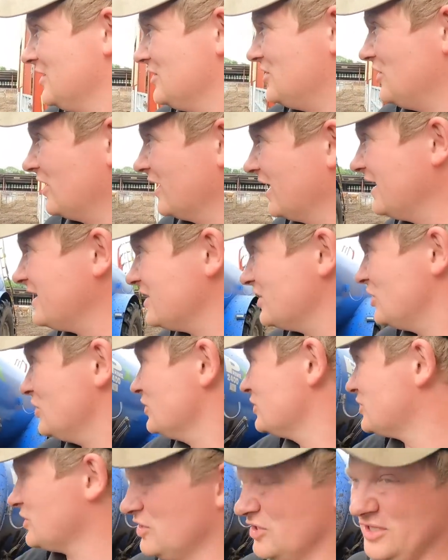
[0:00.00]
So I get to
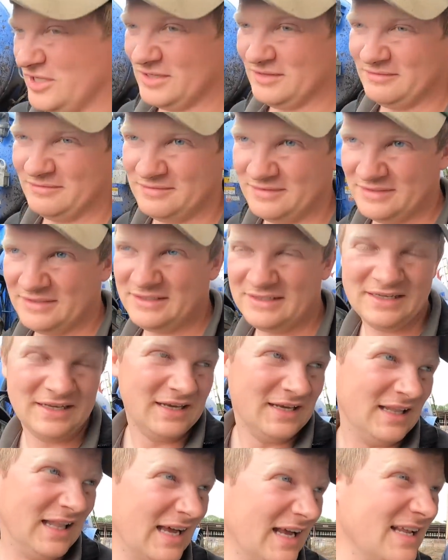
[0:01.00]
do
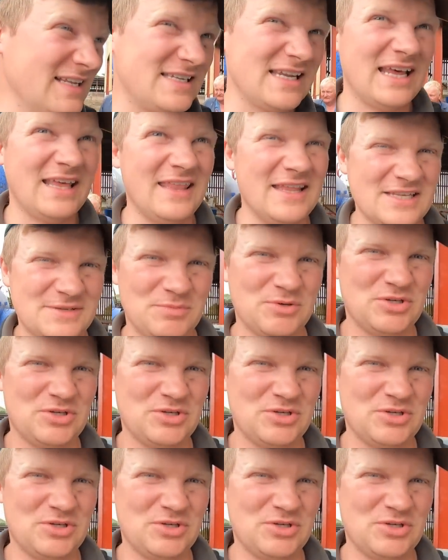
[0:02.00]
something. Like I say, this